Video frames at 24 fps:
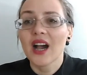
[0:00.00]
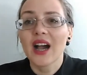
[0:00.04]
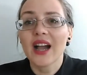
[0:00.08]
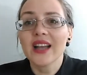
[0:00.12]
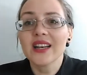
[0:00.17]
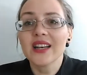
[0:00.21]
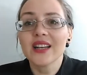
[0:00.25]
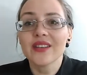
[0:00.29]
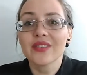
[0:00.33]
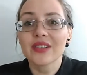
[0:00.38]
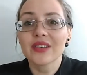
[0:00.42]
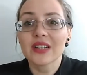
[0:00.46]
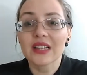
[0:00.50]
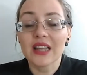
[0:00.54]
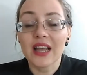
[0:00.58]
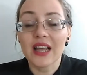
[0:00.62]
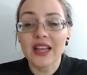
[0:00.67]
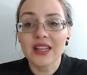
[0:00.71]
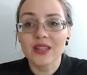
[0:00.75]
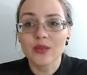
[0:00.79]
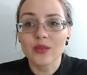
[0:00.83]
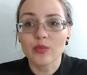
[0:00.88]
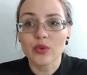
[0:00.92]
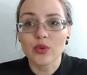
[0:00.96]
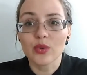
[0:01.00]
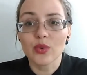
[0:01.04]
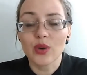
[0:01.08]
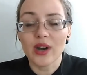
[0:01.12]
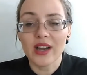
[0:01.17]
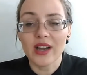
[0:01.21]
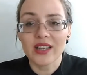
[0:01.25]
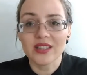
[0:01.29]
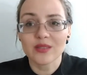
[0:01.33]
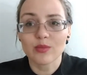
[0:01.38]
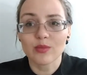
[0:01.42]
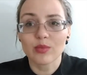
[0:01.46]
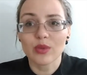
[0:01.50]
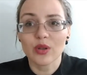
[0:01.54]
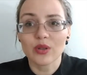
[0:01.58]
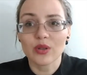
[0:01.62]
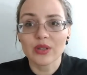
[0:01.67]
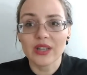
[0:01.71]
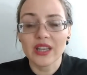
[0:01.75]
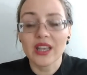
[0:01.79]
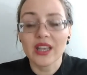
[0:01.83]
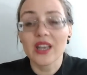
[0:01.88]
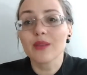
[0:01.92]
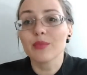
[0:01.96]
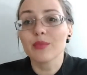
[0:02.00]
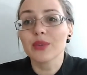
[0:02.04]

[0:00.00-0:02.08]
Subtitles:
I never liked blue eyes, blonde hair,